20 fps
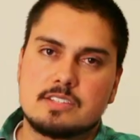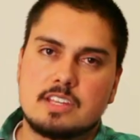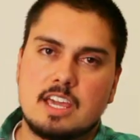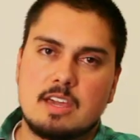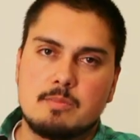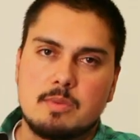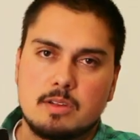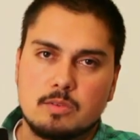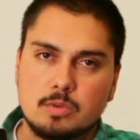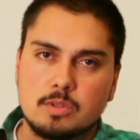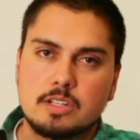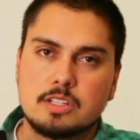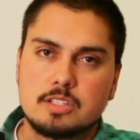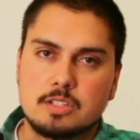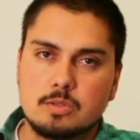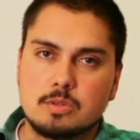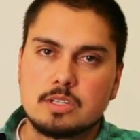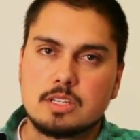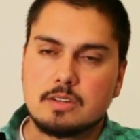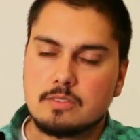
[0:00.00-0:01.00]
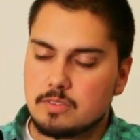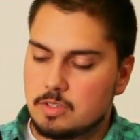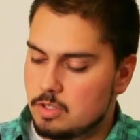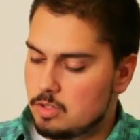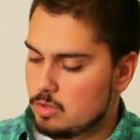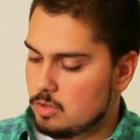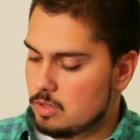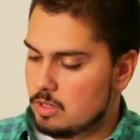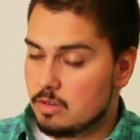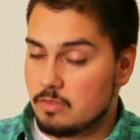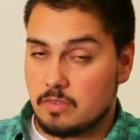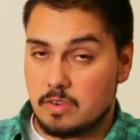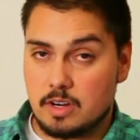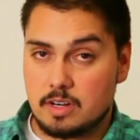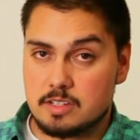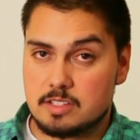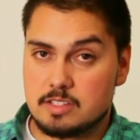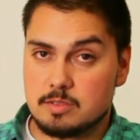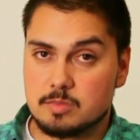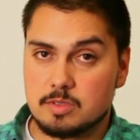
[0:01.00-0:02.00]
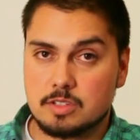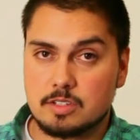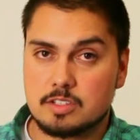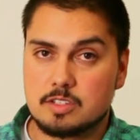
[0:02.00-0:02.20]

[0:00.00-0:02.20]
same and really do give you a very similar